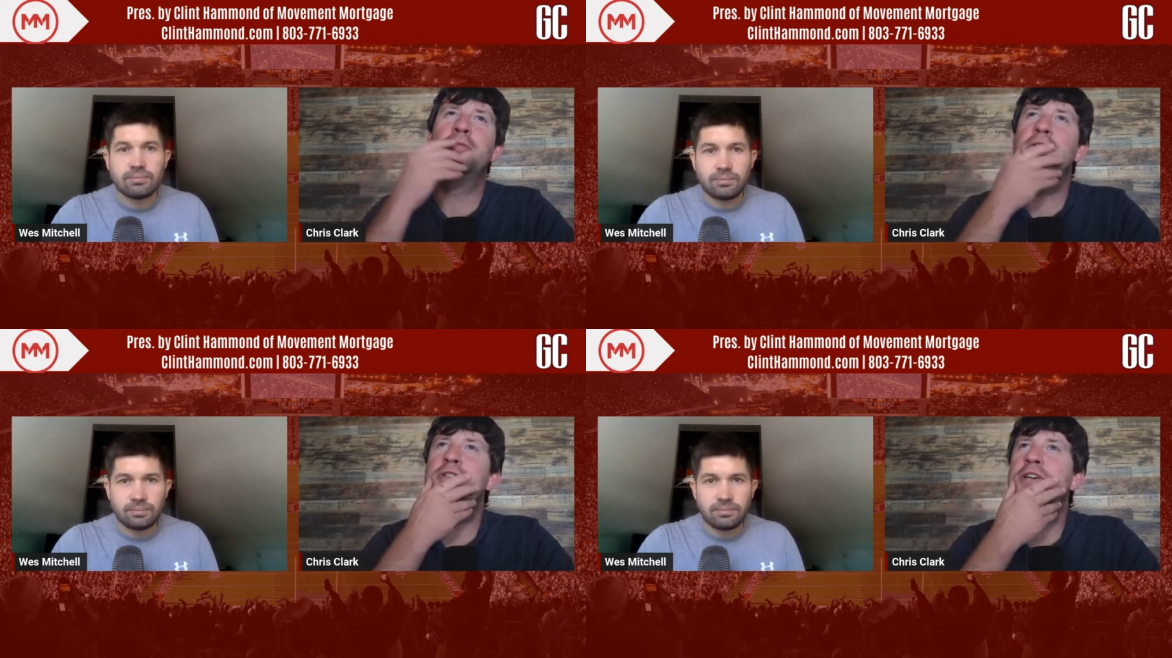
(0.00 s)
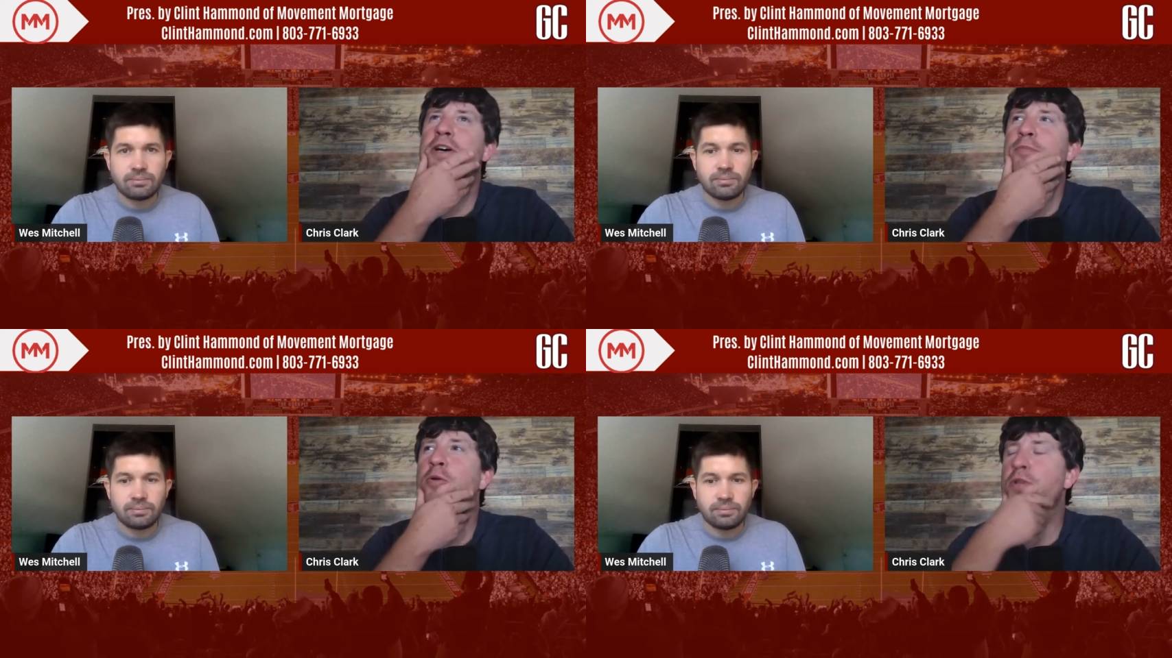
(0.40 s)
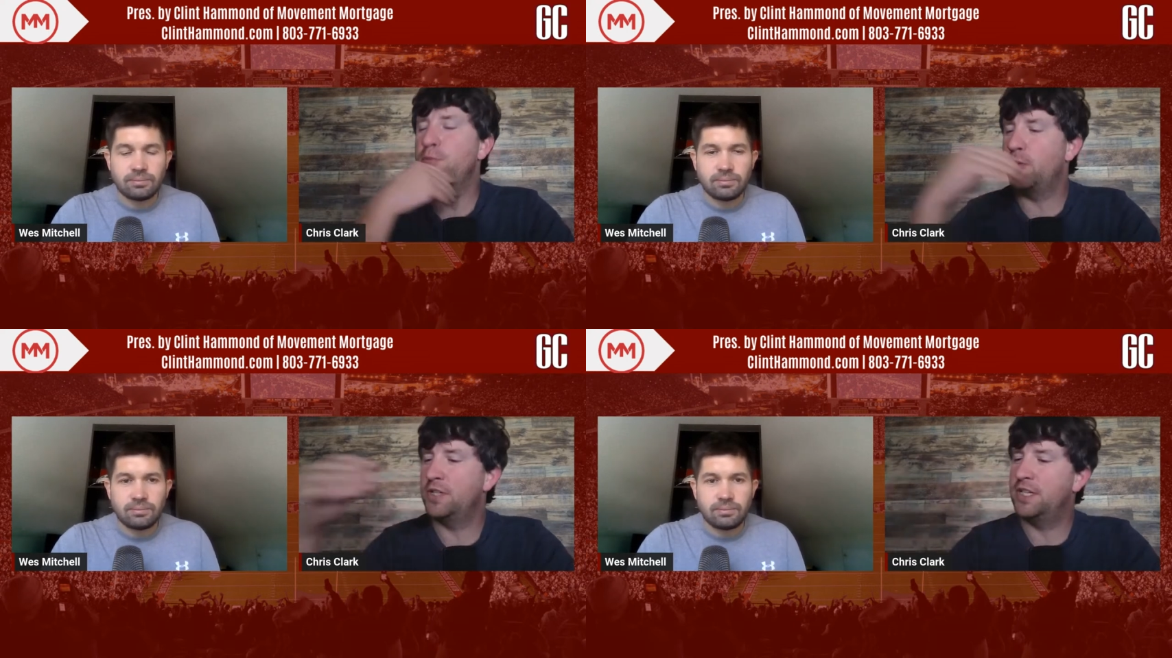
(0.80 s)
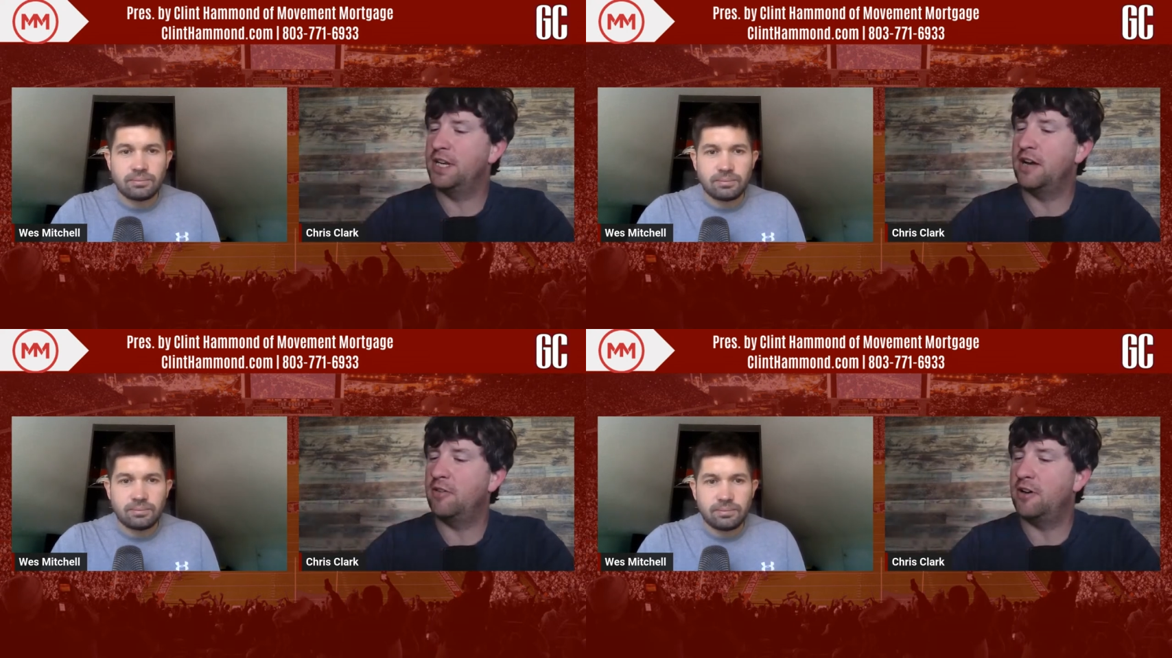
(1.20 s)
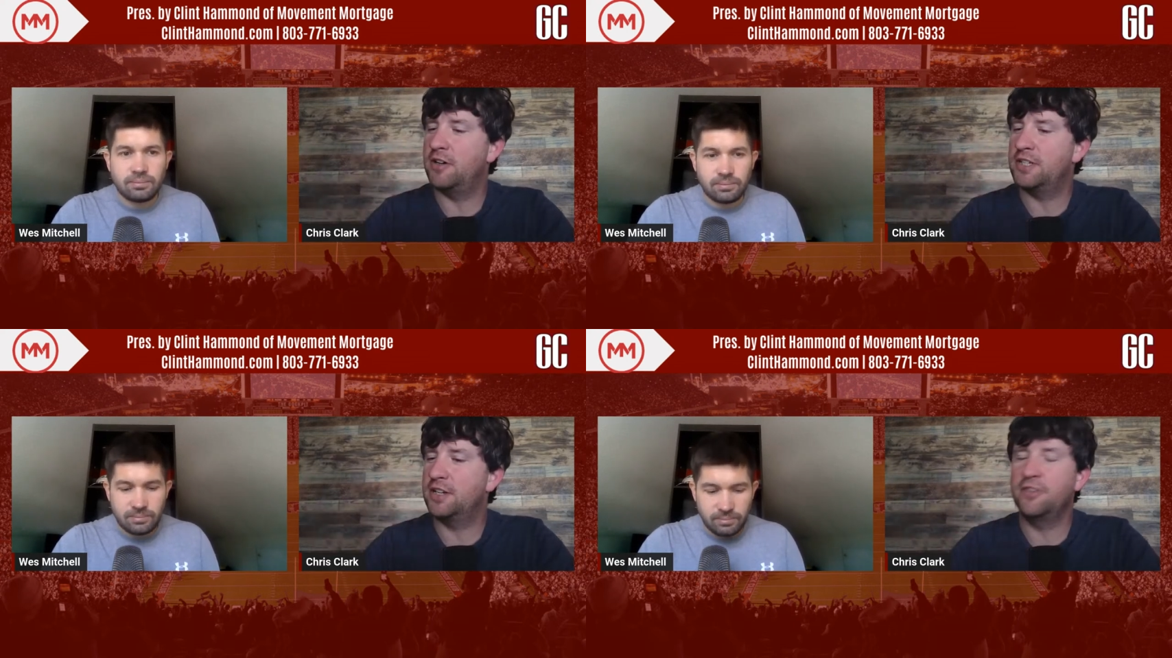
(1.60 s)
Speaker 1: which uh, bonus points to Dow
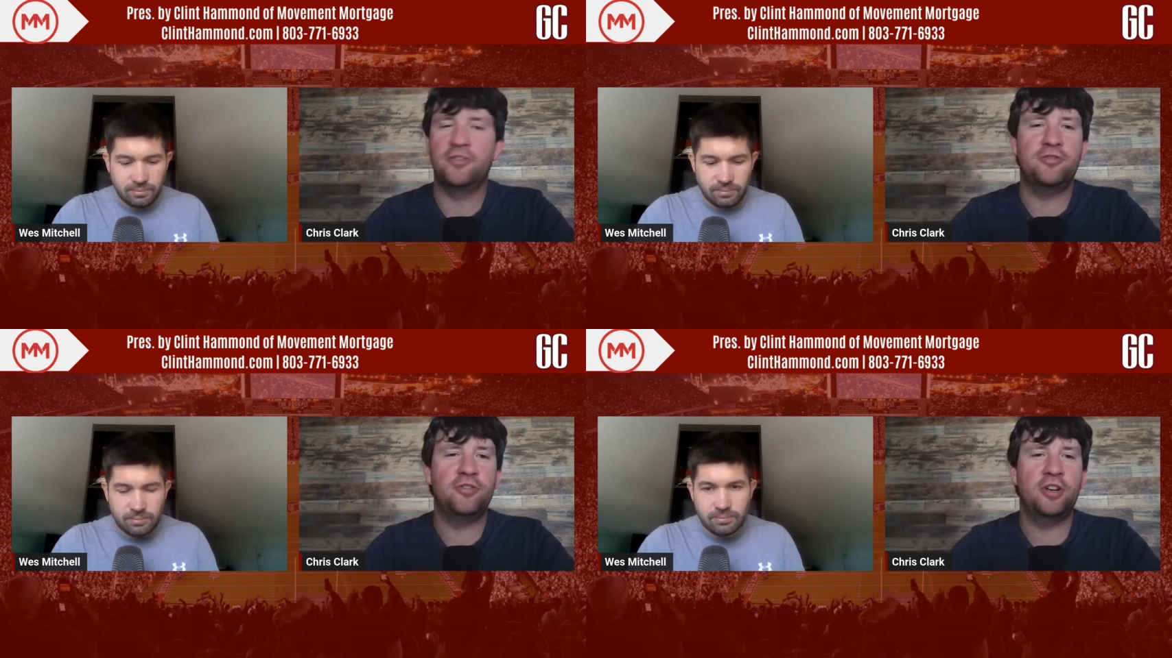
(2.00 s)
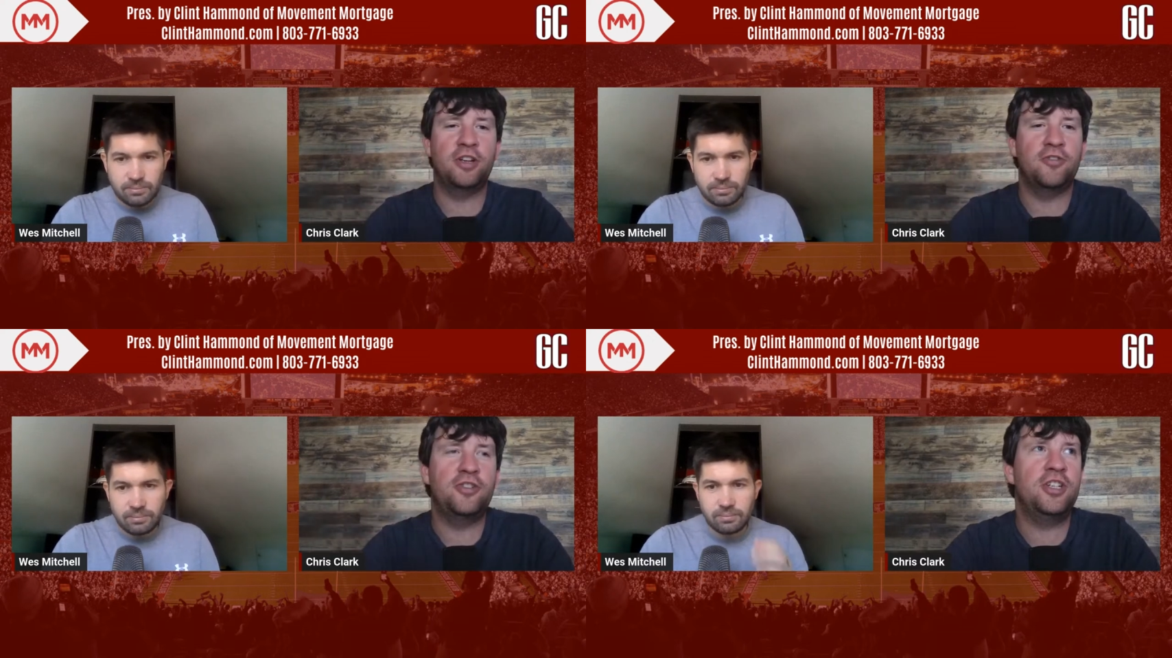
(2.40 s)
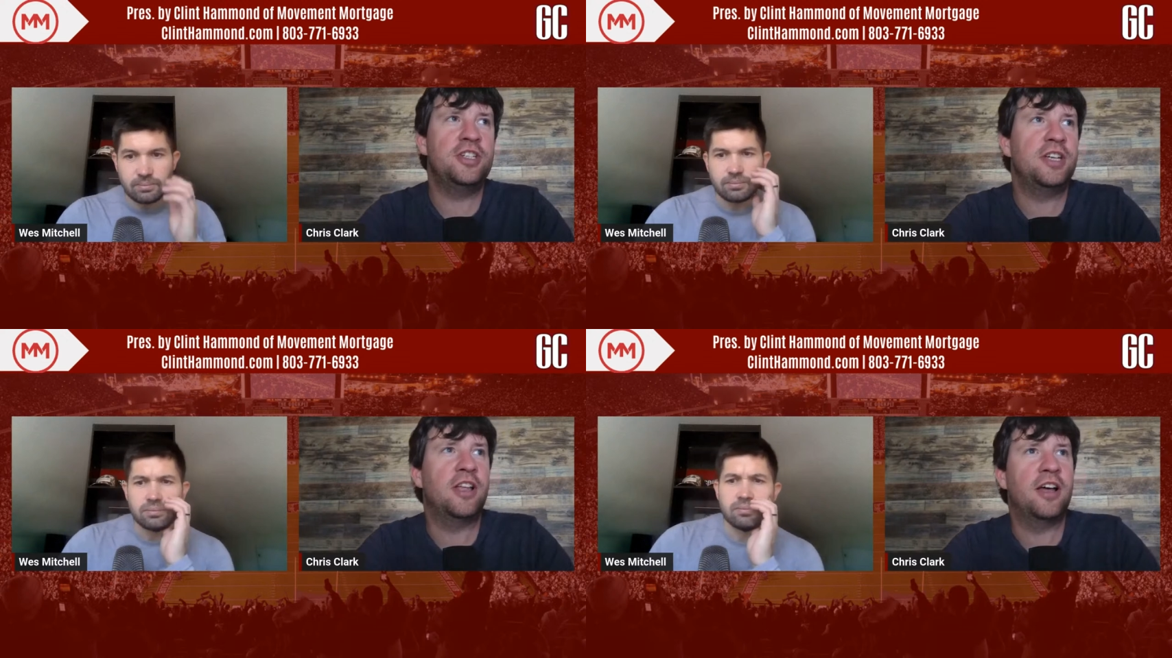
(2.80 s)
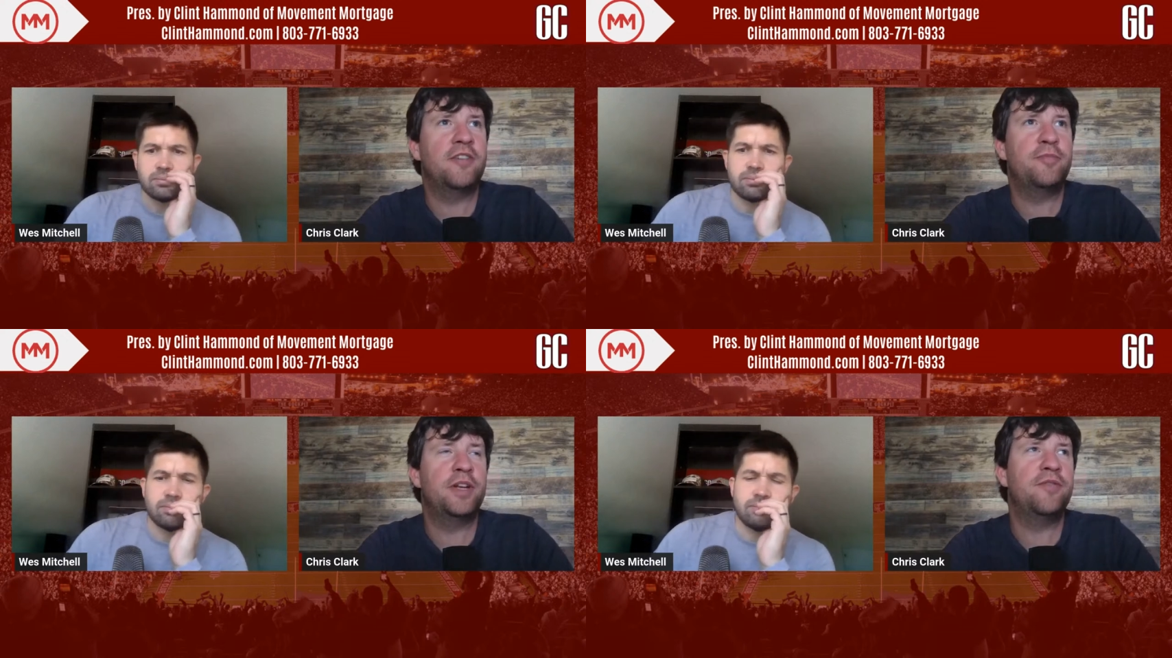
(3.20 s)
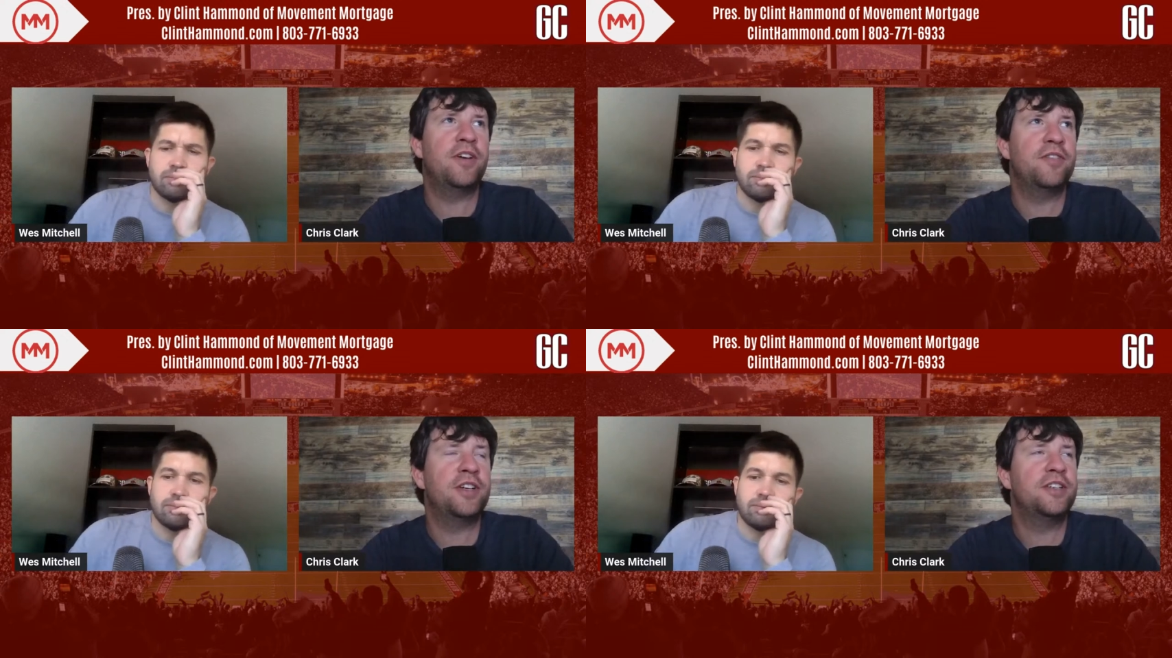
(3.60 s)
Loggins, another another GC live bit of
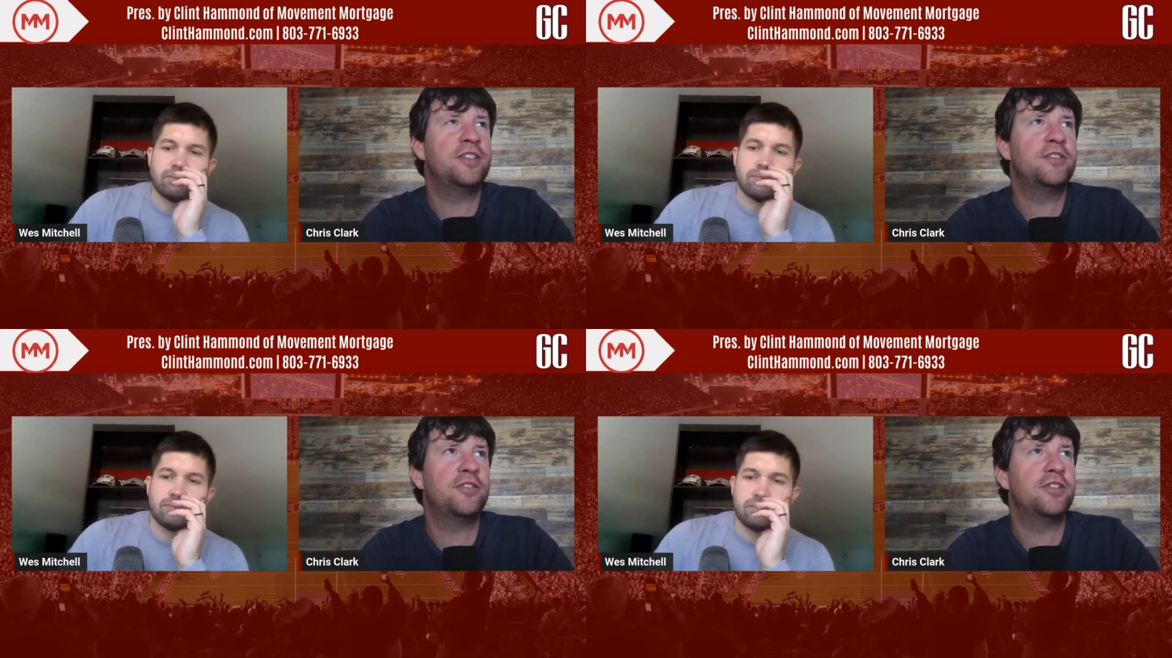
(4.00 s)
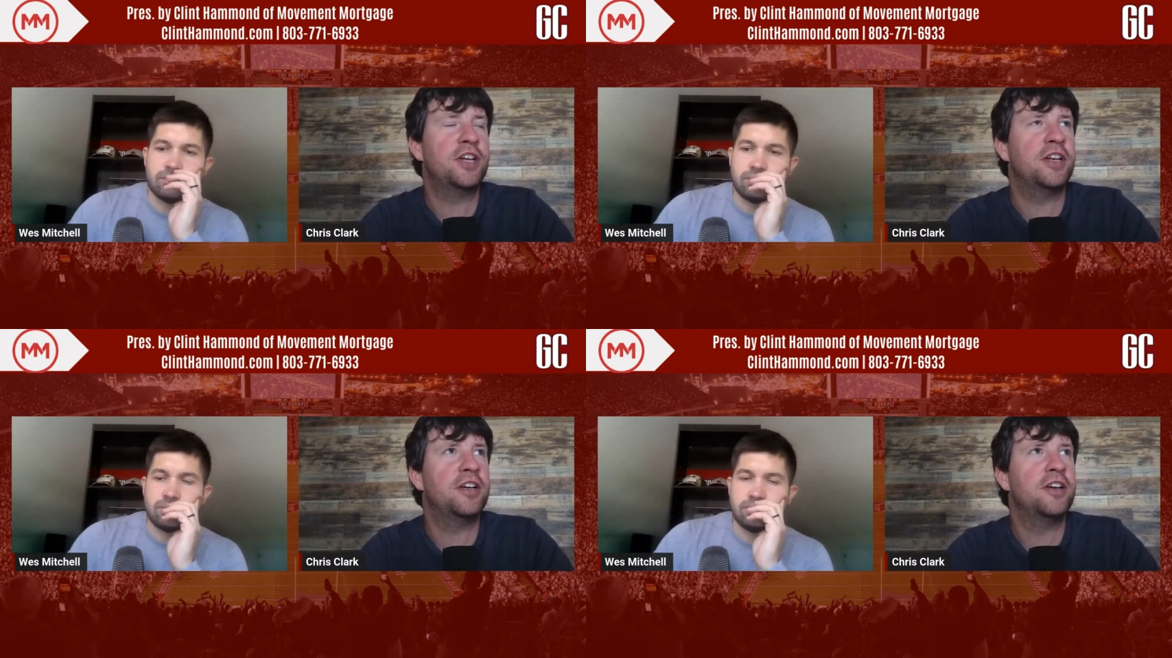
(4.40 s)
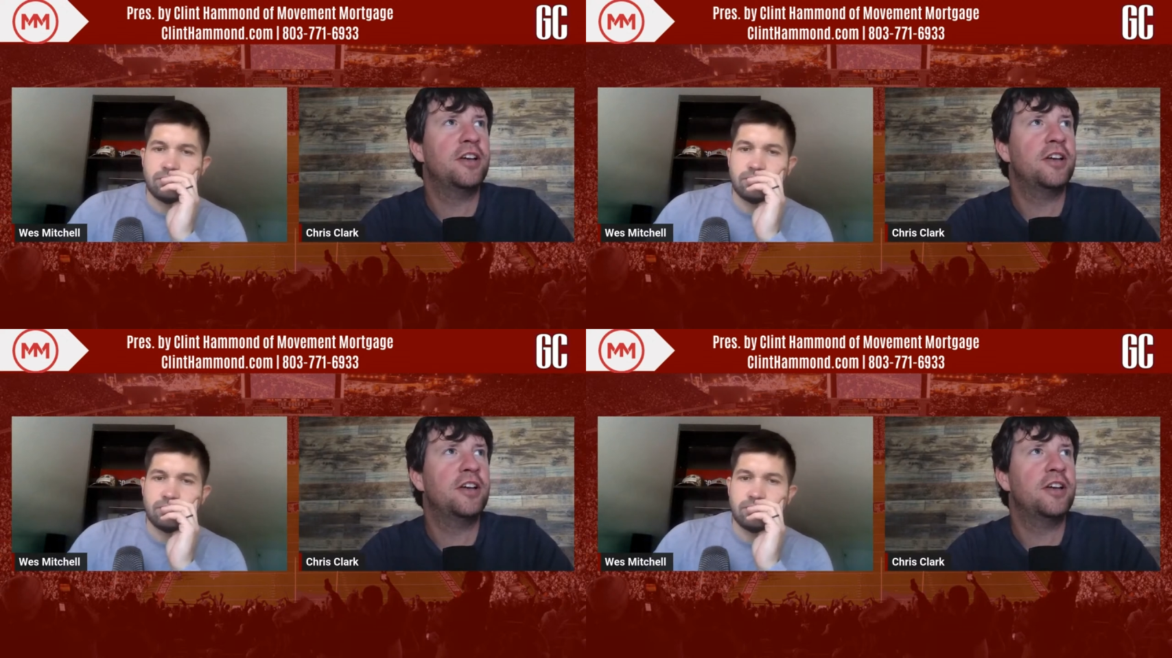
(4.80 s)
evidence. Just kidding.